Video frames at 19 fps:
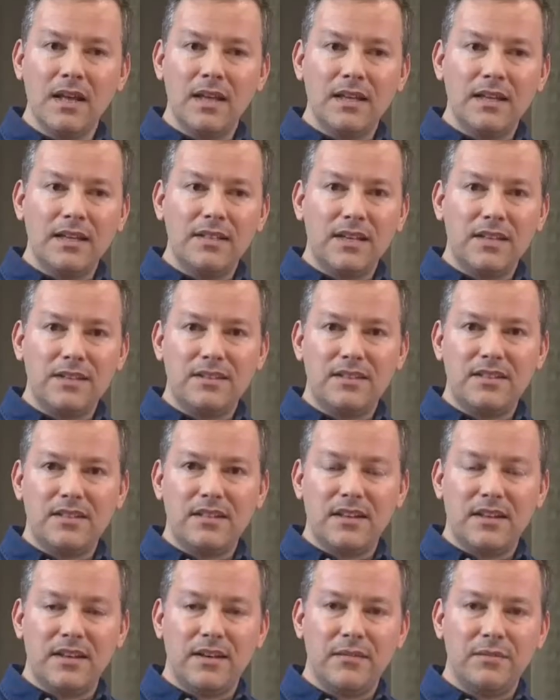it's
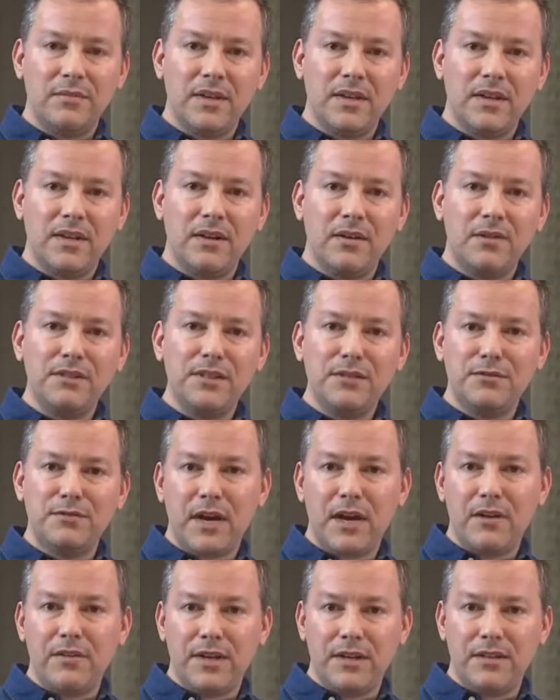all these
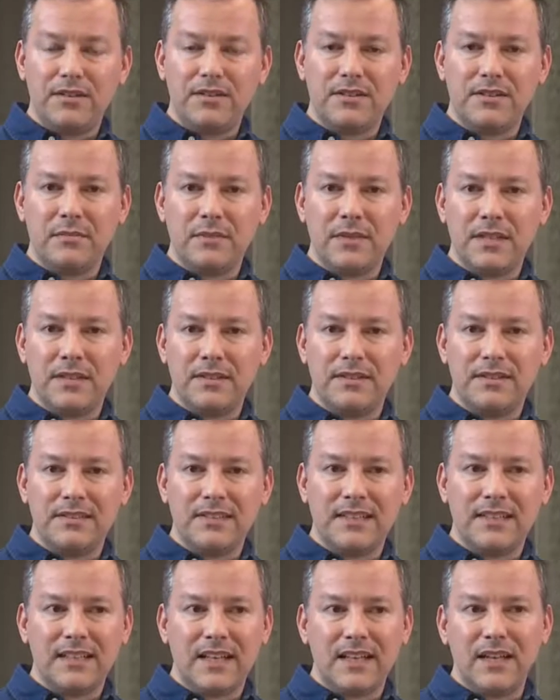variants. I mean,
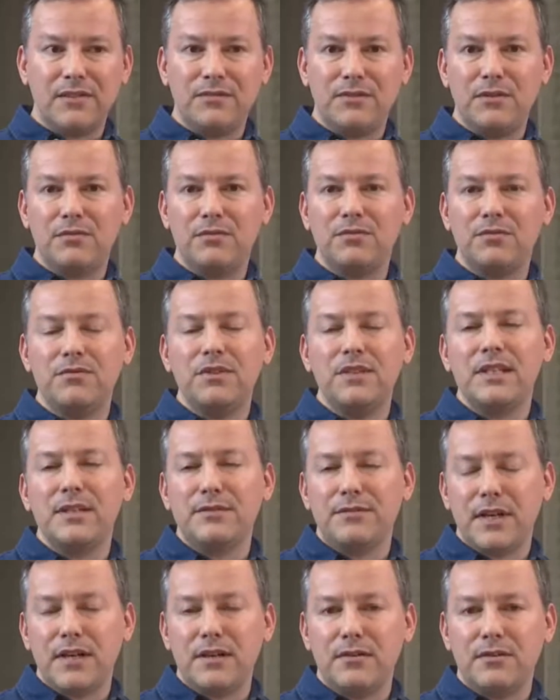if you really
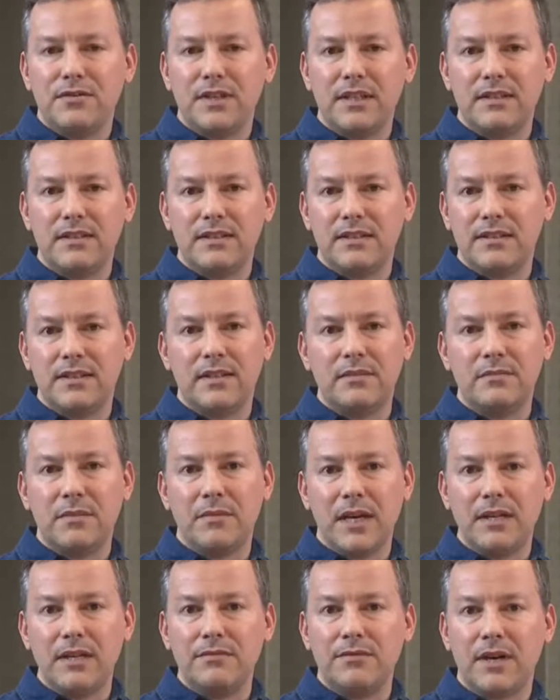think of it, there are
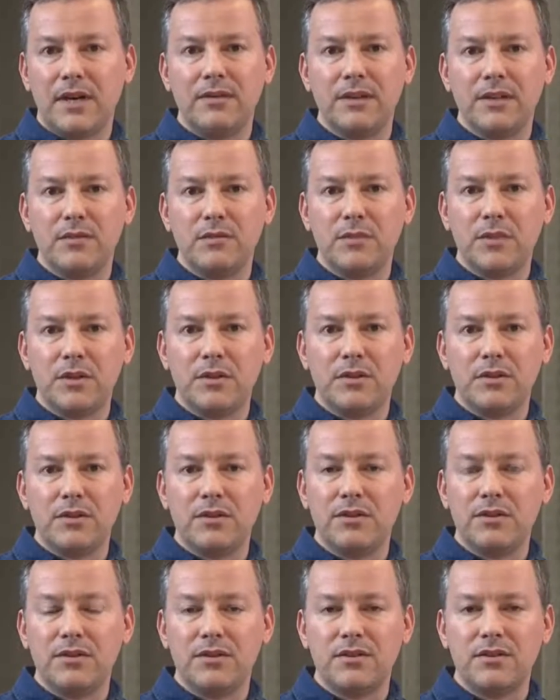many variants
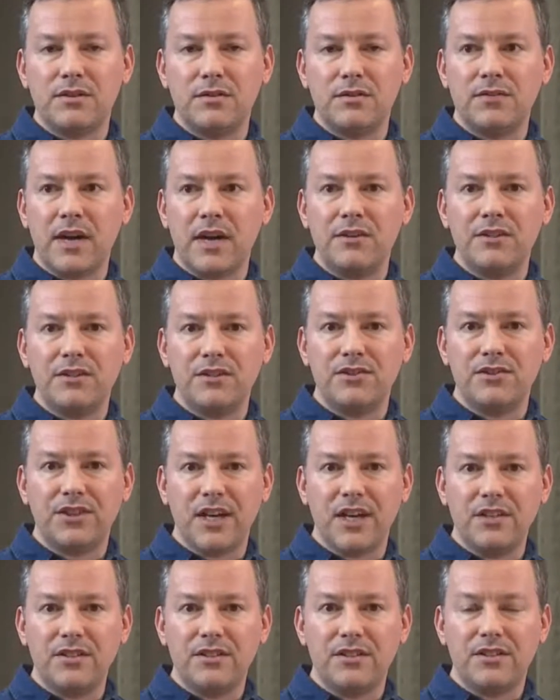because the virus
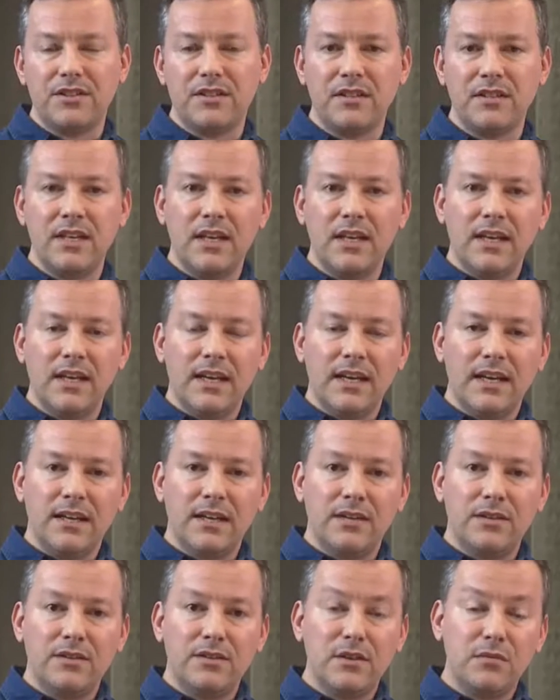changes.
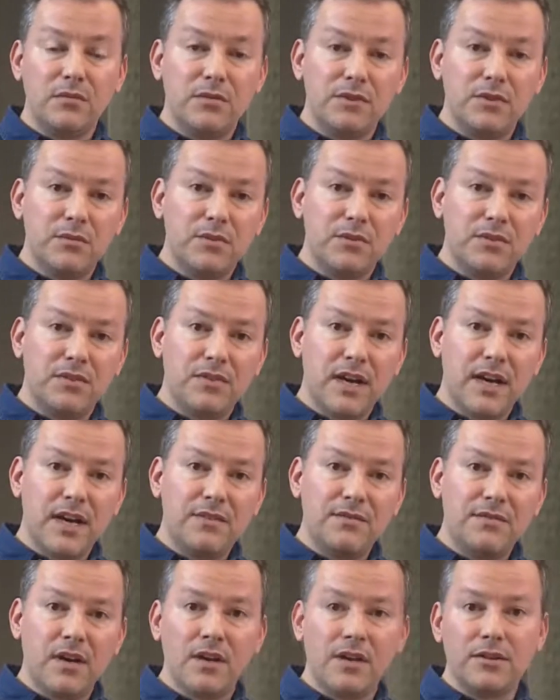Some of them
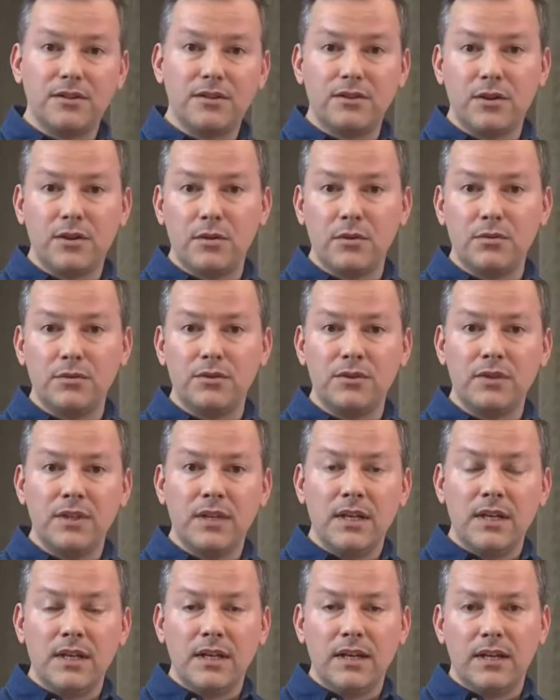survive, others don't.
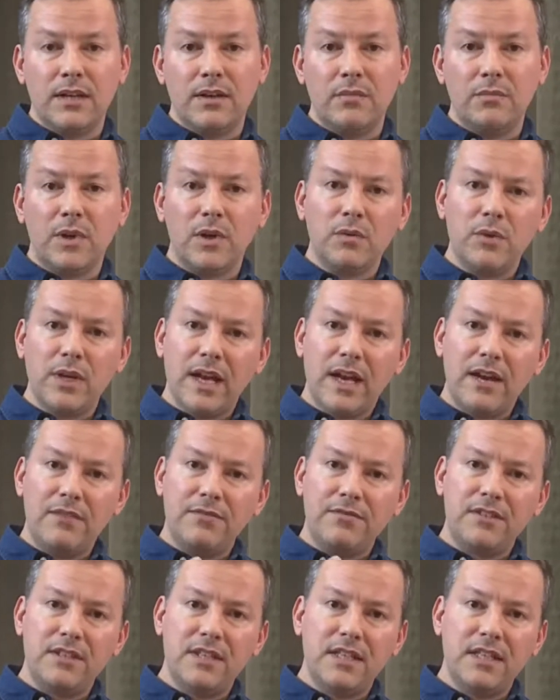But we
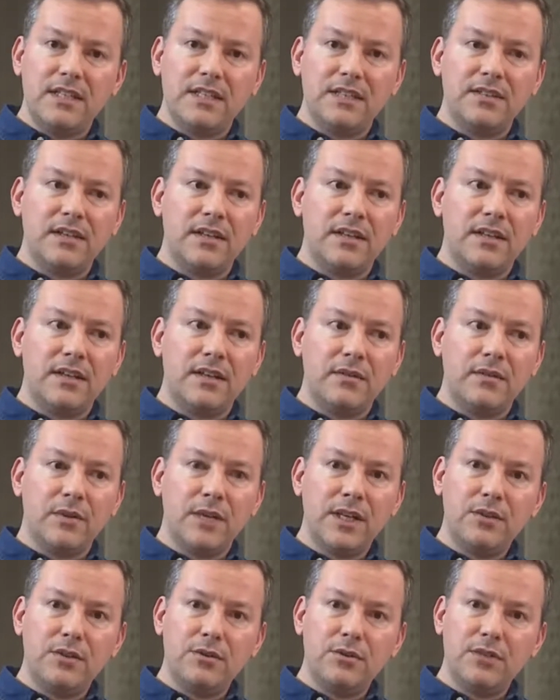have seen that when you do